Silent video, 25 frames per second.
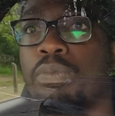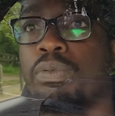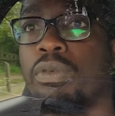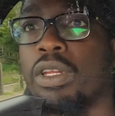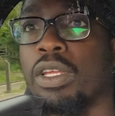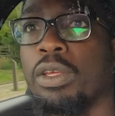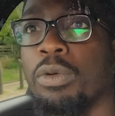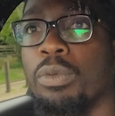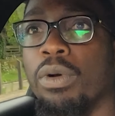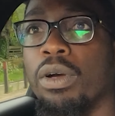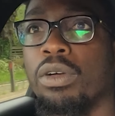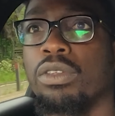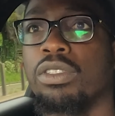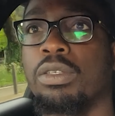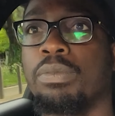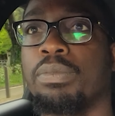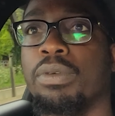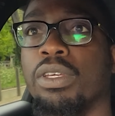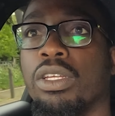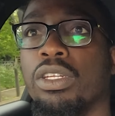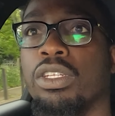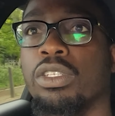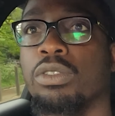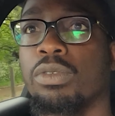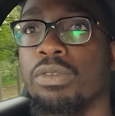pretty well, to be
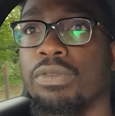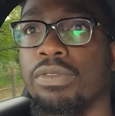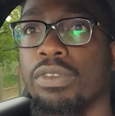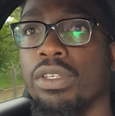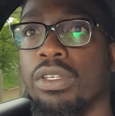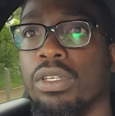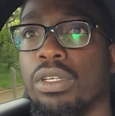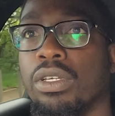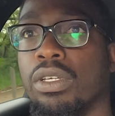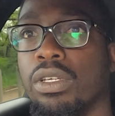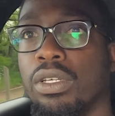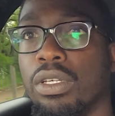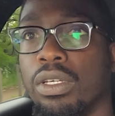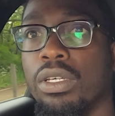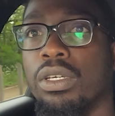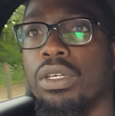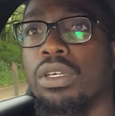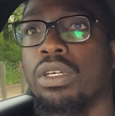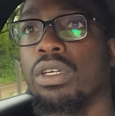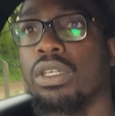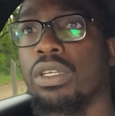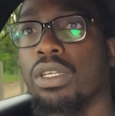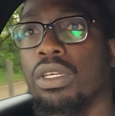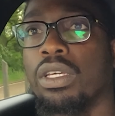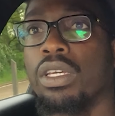honest with
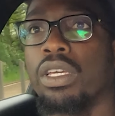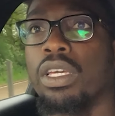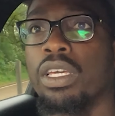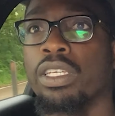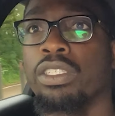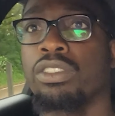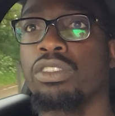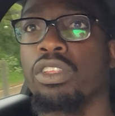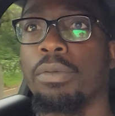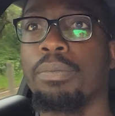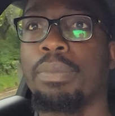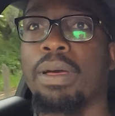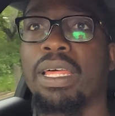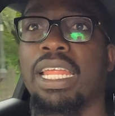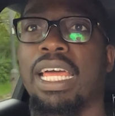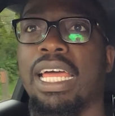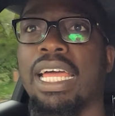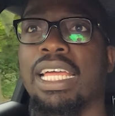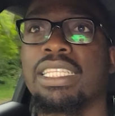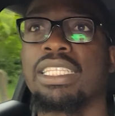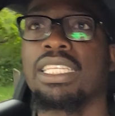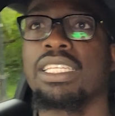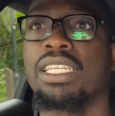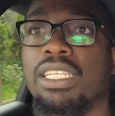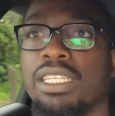you. It's not bad at
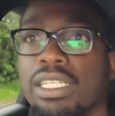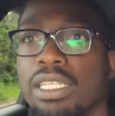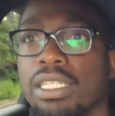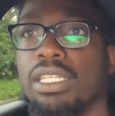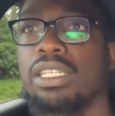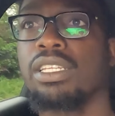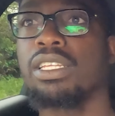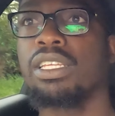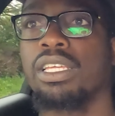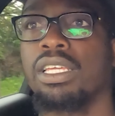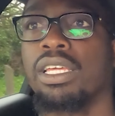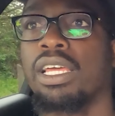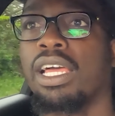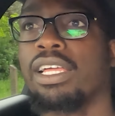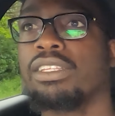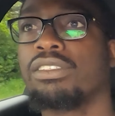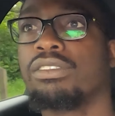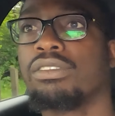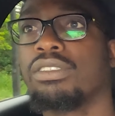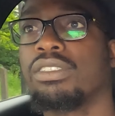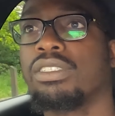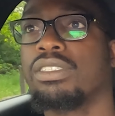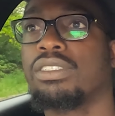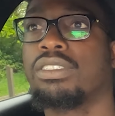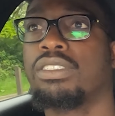handling. It
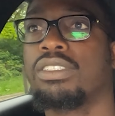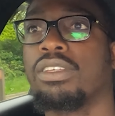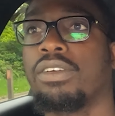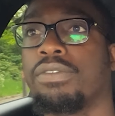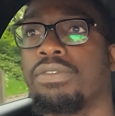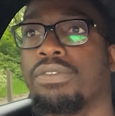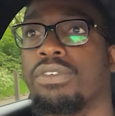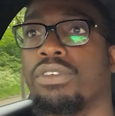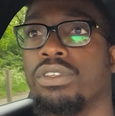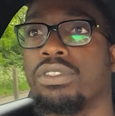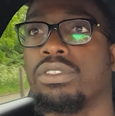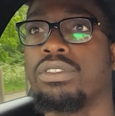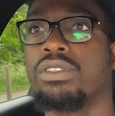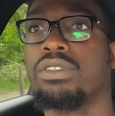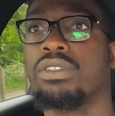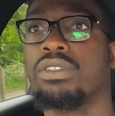handles itself good.